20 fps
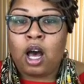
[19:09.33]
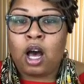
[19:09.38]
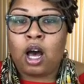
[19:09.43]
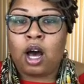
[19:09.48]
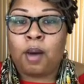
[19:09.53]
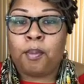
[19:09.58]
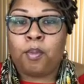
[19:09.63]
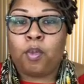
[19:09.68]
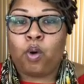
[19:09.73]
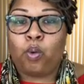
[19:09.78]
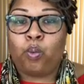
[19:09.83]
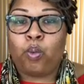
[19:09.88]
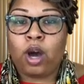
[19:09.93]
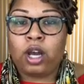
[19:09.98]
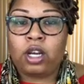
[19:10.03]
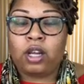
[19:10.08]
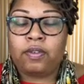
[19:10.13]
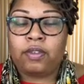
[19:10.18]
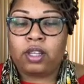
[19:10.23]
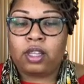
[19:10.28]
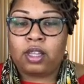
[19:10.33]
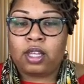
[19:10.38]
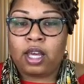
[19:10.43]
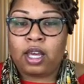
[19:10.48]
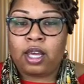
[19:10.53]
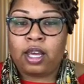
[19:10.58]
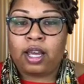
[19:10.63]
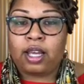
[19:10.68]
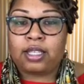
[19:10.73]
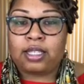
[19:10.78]
One of the
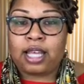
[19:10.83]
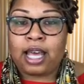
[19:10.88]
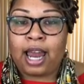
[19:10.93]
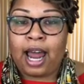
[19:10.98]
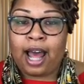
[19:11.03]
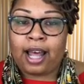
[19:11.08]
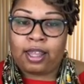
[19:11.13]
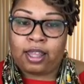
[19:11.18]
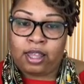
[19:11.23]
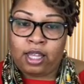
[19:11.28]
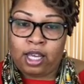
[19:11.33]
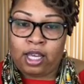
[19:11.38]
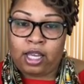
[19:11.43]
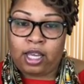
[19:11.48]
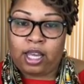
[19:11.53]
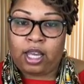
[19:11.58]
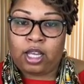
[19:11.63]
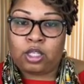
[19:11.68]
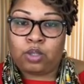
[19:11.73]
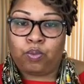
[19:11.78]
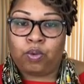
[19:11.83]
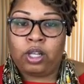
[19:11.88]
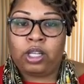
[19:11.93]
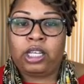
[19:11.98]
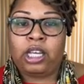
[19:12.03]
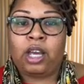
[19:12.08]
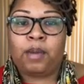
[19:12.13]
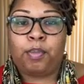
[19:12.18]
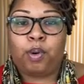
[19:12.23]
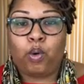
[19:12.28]
things that I think is
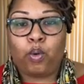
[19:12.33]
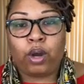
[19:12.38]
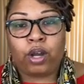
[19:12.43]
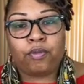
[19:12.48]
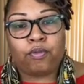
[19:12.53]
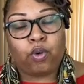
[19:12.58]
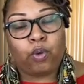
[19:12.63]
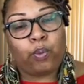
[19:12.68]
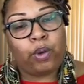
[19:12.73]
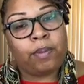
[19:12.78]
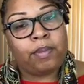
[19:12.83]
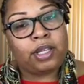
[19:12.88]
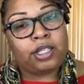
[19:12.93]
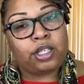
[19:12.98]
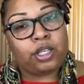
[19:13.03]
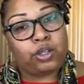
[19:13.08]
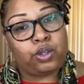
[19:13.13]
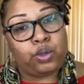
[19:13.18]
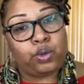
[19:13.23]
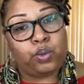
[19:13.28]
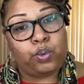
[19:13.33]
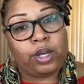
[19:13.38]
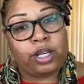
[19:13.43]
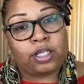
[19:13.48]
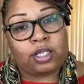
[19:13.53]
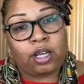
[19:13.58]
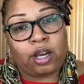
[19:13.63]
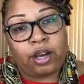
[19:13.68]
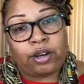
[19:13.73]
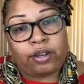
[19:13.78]
really important for women to do
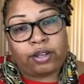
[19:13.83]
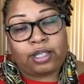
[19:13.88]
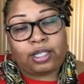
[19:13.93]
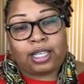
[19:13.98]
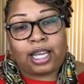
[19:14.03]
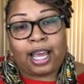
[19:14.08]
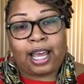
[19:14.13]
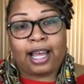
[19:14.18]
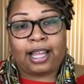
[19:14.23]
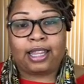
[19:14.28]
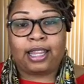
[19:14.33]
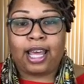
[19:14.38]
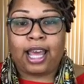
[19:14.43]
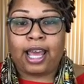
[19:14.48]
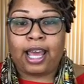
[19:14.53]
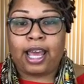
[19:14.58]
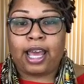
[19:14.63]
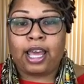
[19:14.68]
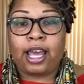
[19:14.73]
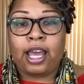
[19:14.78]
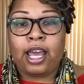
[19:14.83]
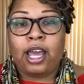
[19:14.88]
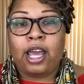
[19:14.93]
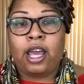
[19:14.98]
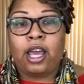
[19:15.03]
is to understand that